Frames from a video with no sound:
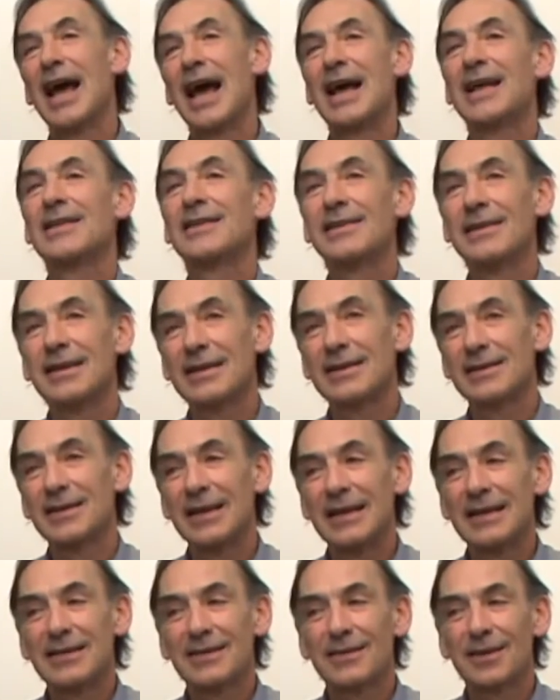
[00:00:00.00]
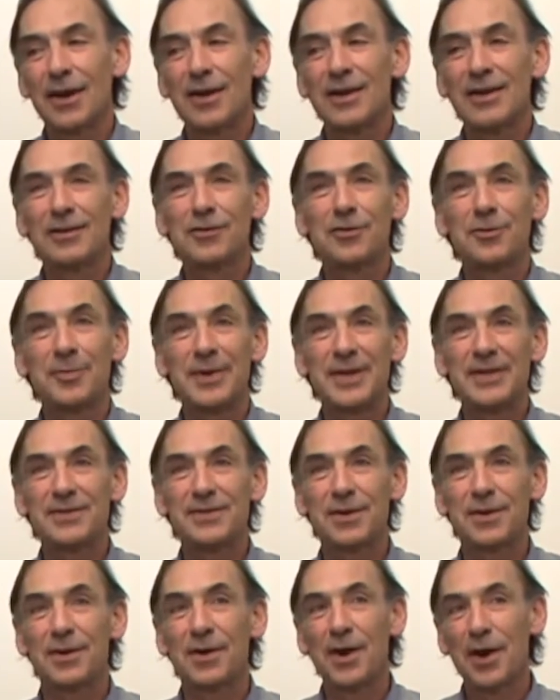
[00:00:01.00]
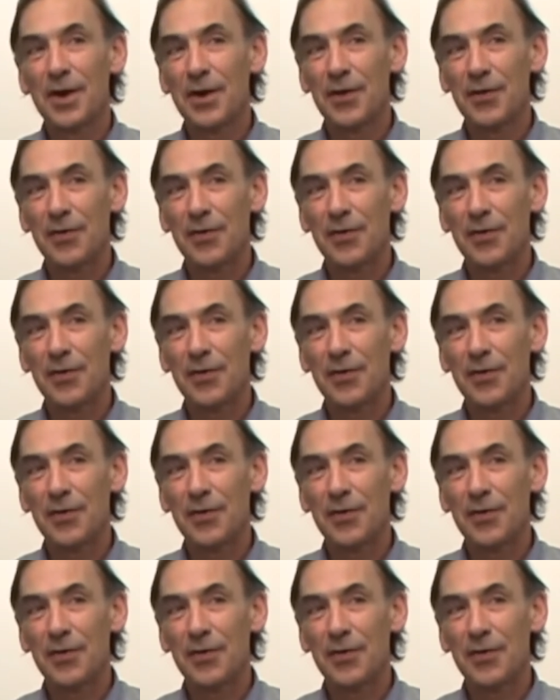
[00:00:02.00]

and it's going to be the